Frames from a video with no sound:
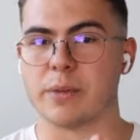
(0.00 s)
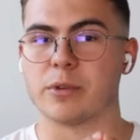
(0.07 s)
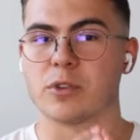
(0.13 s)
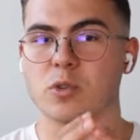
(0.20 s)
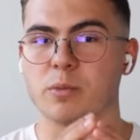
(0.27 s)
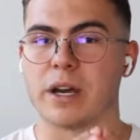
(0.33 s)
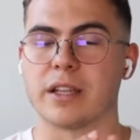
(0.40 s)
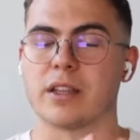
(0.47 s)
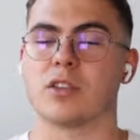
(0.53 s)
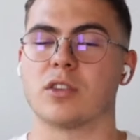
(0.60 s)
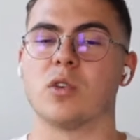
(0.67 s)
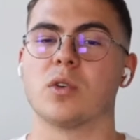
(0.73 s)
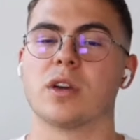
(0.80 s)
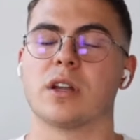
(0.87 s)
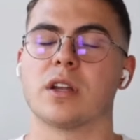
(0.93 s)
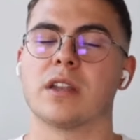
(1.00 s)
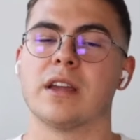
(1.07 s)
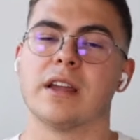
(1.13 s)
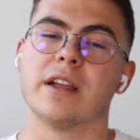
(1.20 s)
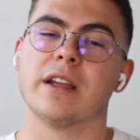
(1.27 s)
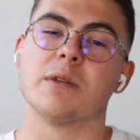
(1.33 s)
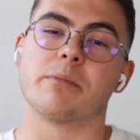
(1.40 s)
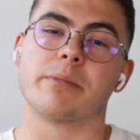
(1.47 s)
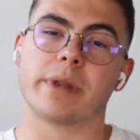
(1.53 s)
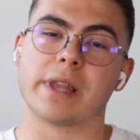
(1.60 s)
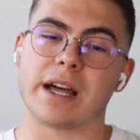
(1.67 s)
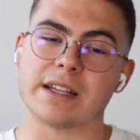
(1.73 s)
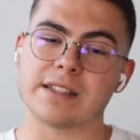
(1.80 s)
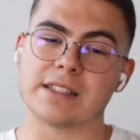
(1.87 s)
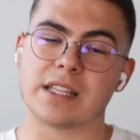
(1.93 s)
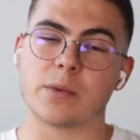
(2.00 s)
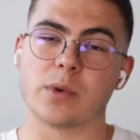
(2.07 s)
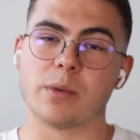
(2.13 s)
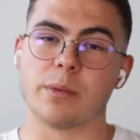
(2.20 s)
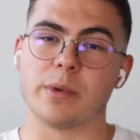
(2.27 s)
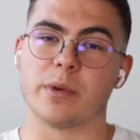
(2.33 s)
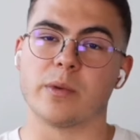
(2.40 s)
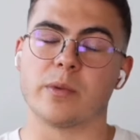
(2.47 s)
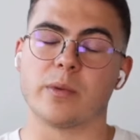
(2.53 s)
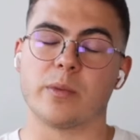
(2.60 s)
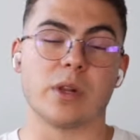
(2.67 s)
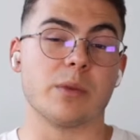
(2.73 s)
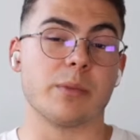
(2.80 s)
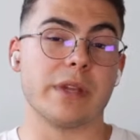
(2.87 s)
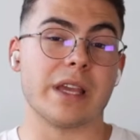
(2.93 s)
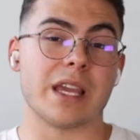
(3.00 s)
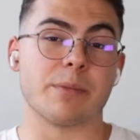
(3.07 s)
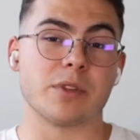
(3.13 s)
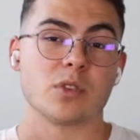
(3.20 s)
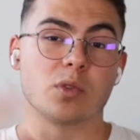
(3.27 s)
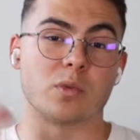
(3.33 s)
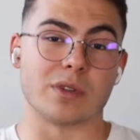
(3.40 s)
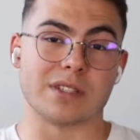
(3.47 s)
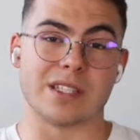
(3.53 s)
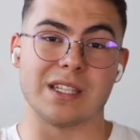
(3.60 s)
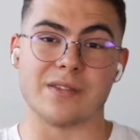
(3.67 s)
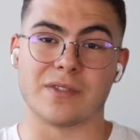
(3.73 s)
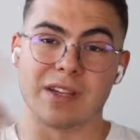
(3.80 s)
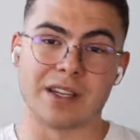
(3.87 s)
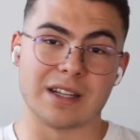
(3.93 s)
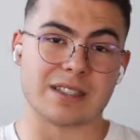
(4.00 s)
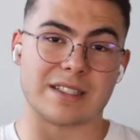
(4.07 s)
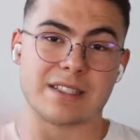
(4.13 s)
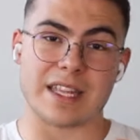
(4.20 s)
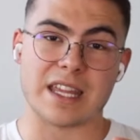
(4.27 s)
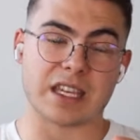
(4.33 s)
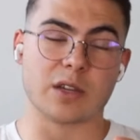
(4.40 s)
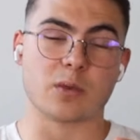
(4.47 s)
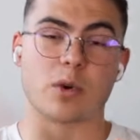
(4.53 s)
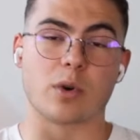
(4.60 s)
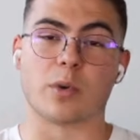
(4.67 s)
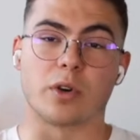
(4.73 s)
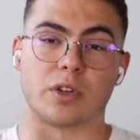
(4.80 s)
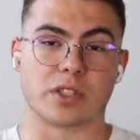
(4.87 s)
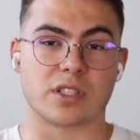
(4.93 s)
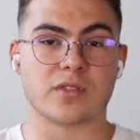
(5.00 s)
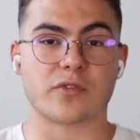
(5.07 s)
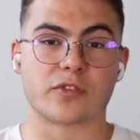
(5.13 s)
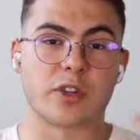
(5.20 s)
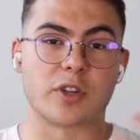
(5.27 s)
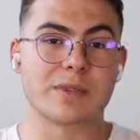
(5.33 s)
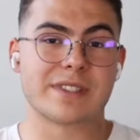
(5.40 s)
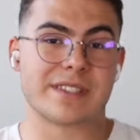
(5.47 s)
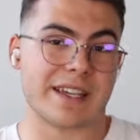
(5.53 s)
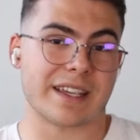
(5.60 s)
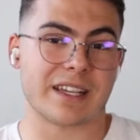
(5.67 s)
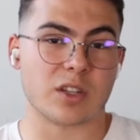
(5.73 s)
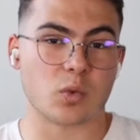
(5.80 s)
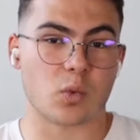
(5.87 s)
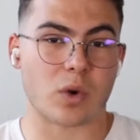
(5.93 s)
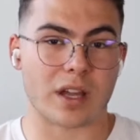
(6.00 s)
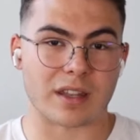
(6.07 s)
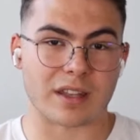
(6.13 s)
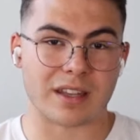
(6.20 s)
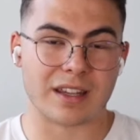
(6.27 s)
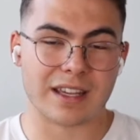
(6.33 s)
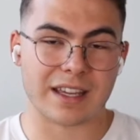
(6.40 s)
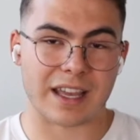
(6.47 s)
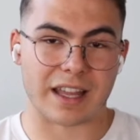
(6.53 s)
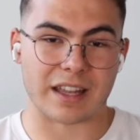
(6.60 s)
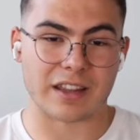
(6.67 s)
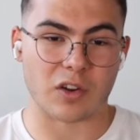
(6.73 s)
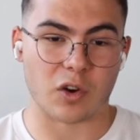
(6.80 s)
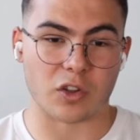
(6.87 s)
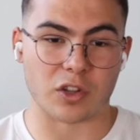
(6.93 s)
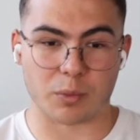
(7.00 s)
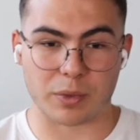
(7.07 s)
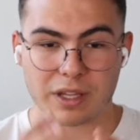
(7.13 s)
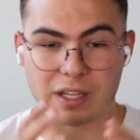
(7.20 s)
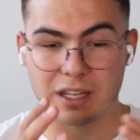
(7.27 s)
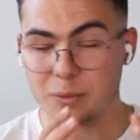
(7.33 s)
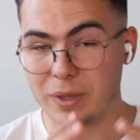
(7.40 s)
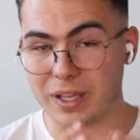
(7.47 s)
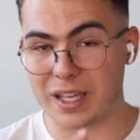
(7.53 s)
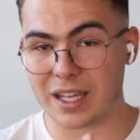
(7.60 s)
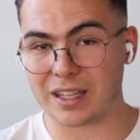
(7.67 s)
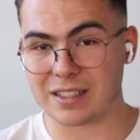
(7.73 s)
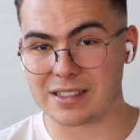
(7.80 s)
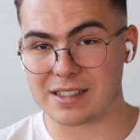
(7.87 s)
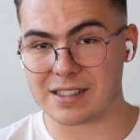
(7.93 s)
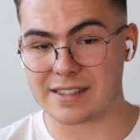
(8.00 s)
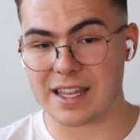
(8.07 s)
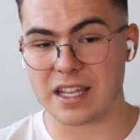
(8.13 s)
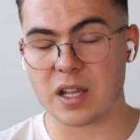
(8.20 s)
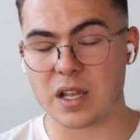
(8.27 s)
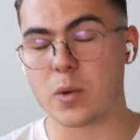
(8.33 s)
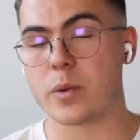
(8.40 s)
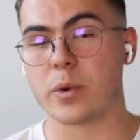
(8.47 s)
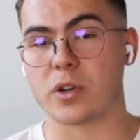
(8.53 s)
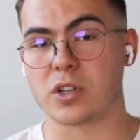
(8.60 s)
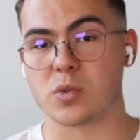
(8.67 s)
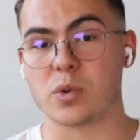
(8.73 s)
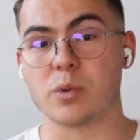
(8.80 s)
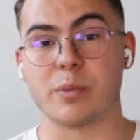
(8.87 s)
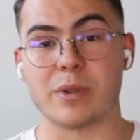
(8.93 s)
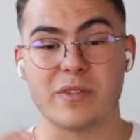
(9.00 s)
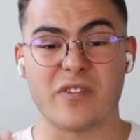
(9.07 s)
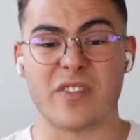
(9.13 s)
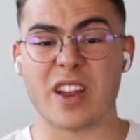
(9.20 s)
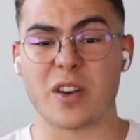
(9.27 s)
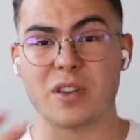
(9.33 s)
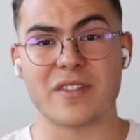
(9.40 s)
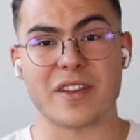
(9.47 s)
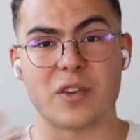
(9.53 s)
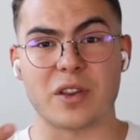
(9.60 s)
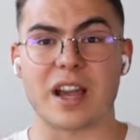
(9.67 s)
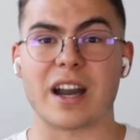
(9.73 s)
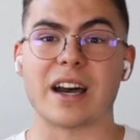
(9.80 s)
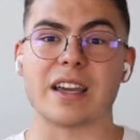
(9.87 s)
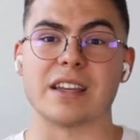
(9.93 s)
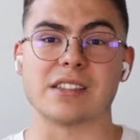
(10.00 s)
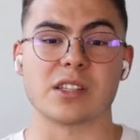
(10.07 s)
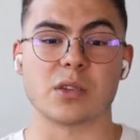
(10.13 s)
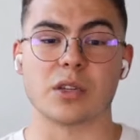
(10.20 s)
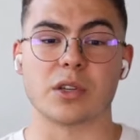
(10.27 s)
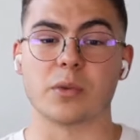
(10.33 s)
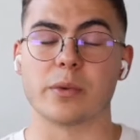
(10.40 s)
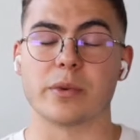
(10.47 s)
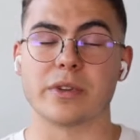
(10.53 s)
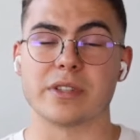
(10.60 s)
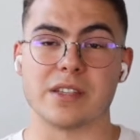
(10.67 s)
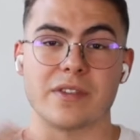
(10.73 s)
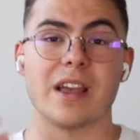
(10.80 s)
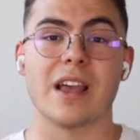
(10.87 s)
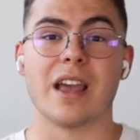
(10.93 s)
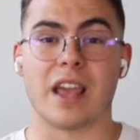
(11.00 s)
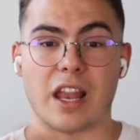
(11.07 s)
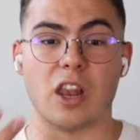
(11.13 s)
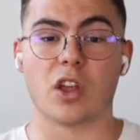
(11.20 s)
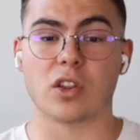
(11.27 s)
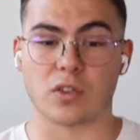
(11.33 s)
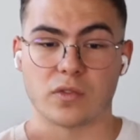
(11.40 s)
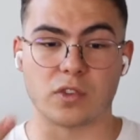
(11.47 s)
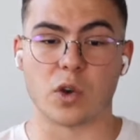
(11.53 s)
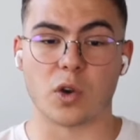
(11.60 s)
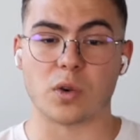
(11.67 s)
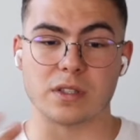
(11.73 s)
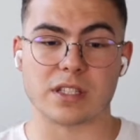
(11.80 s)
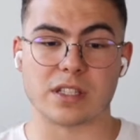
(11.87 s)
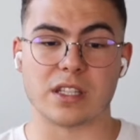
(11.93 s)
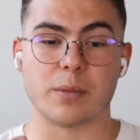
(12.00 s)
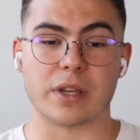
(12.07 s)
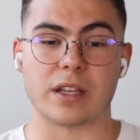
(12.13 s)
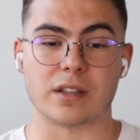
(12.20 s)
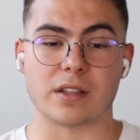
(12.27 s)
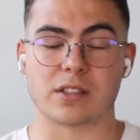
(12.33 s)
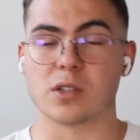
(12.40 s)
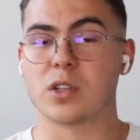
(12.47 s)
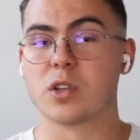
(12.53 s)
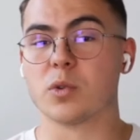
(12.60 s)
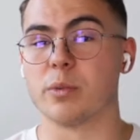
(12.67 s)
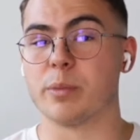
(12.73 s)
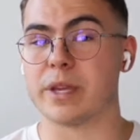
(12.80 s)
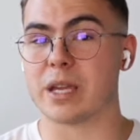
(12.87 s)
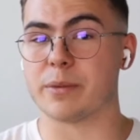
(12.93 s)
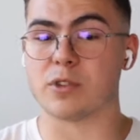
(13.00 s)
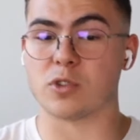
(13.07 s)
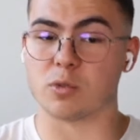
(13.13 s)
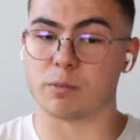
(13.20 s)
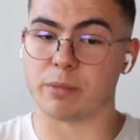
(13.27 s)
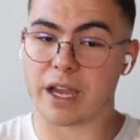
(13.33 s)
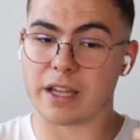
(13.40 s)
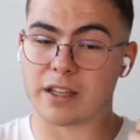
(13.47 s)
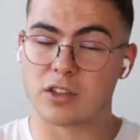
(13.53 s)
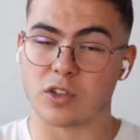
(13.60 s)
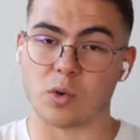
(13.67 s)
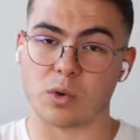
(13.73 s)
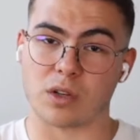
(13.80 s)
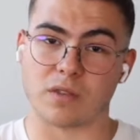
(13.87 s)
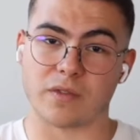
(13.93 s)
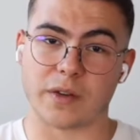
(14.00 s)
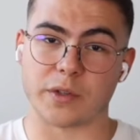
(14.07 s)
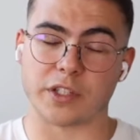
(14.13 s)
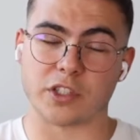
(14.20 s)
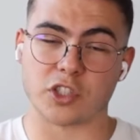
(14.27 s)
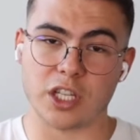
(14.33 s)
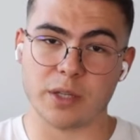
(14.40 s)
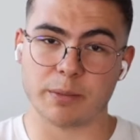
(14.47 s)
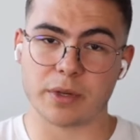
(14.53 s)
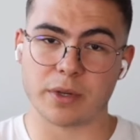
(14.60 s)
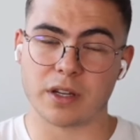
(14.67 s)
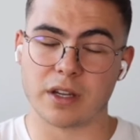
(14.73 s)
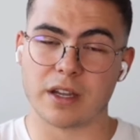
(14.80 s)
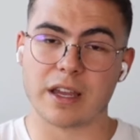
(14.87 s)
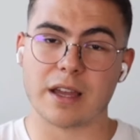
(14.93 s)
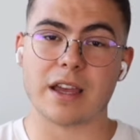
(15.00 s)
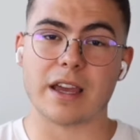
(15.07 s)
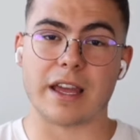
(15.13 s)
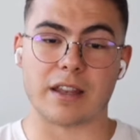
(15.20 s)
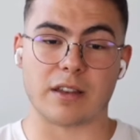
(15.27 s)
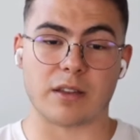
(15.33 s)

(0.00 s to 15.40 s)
to buy the token. Plus, they will be able to receive staking rewards from second one. And in the beginning, the staking rewards will be very, very high. So you will receive a lot of tokens at the beginning. So you will be able to buy the token very cheap, and